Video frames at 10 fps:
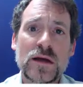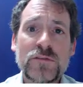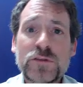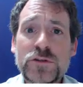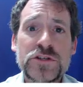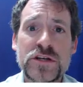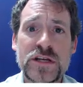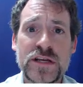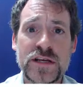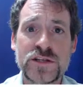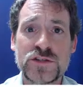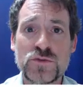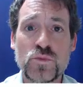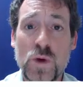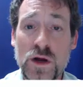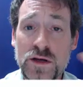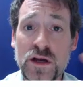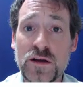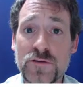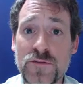Evolution is one
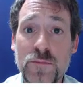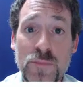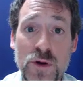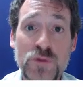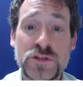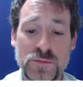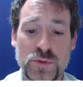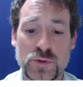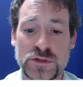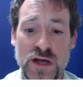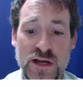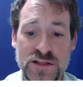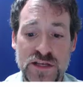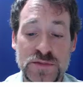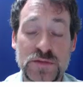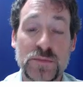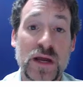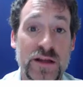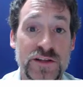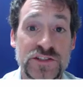of the most important concepts in
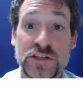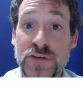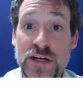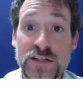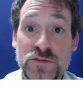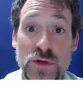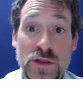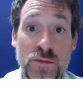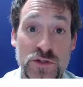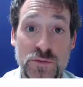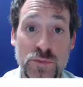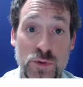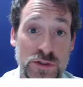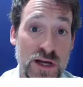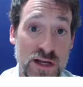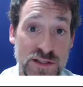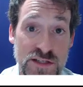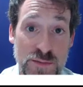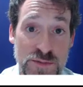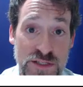biology. In fact, it's one of the most important
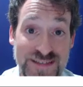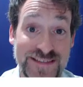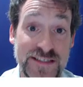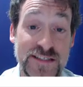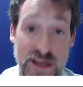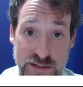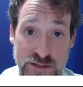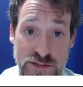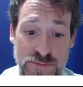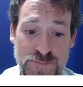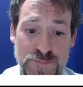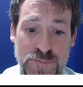concepts in science.